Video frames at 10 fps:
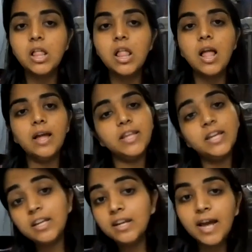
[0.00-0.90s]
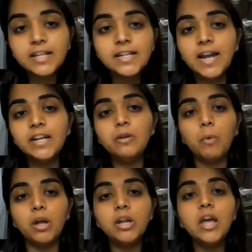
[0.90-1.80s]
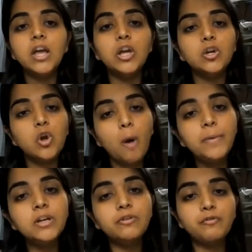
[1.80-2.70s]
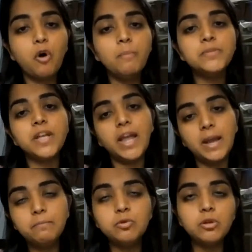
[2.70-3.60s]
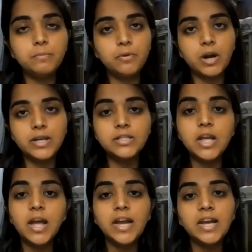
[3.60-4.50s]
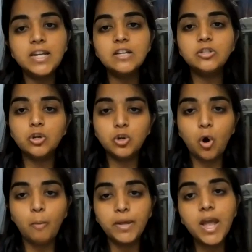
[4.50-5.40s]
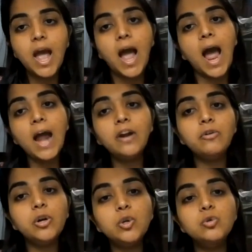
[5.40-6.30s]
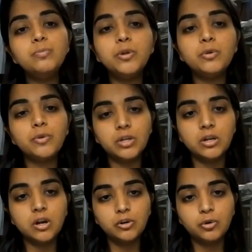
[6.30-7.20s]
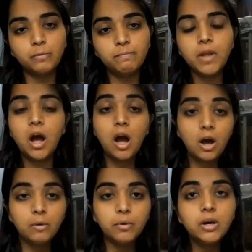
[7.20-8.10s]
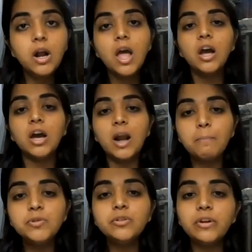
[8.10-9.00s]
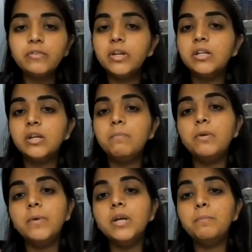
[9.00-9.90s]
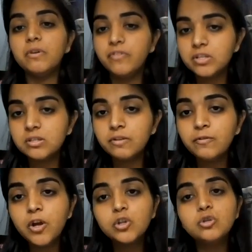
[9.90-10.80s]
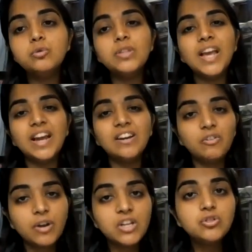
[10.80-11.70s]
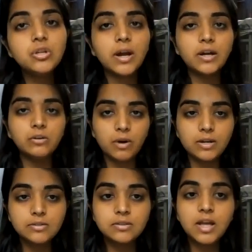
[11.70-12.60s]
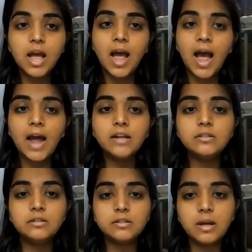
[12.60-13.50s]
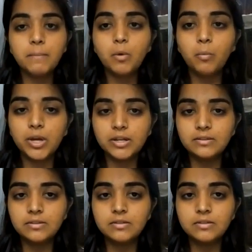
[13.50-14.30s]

Then in 1991, economic reforms aimed to liberalize India's economy and reduce bureaucratic control. However, corruption and red tape remained pervasive due to the entrenched interests and systemic weaknesses.